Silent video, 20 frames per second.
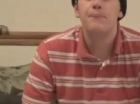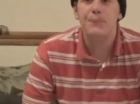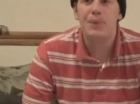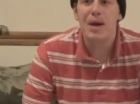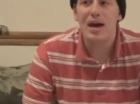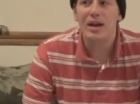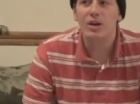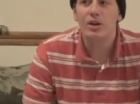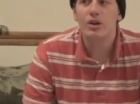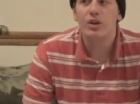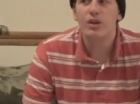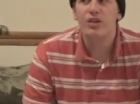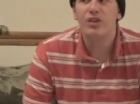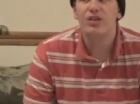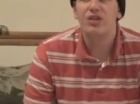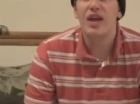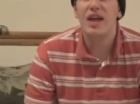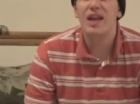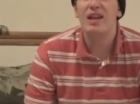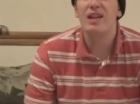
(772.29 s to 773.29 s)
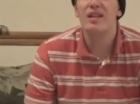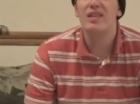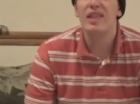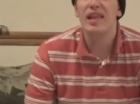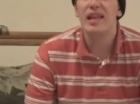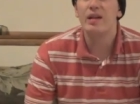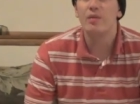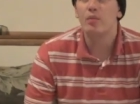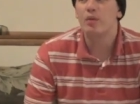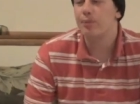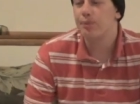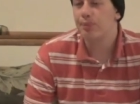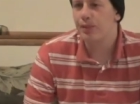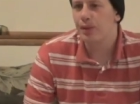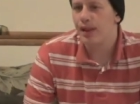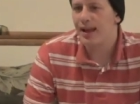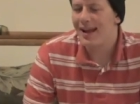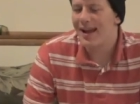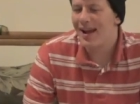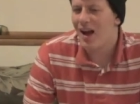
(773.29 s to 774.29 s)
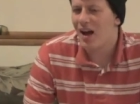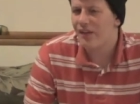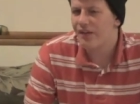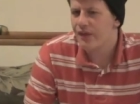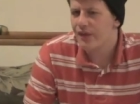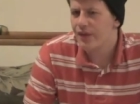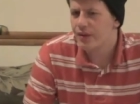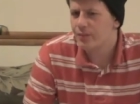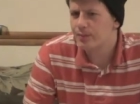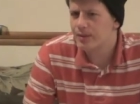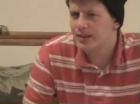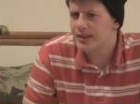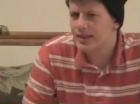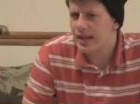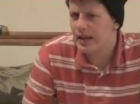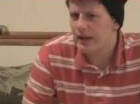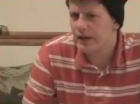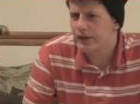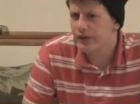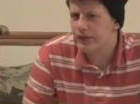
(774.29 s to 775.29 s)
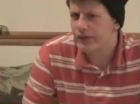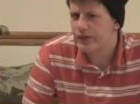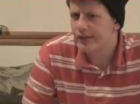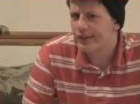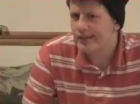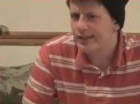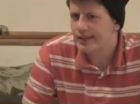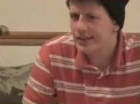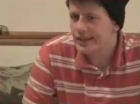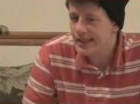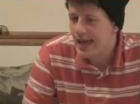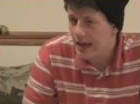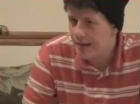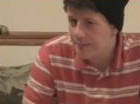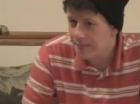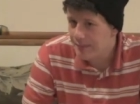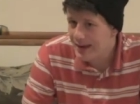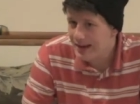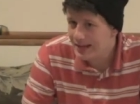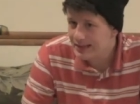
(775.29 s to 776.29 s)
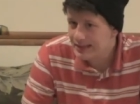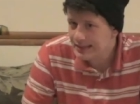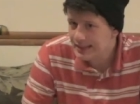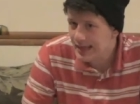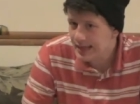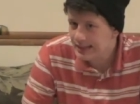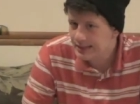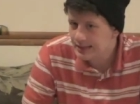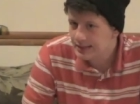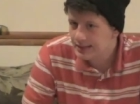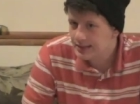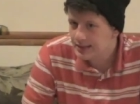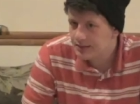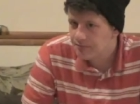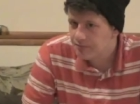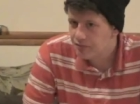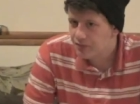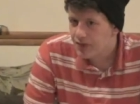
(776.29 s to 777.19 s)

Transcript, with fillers: better than they would play off of themselves. Does that make sense?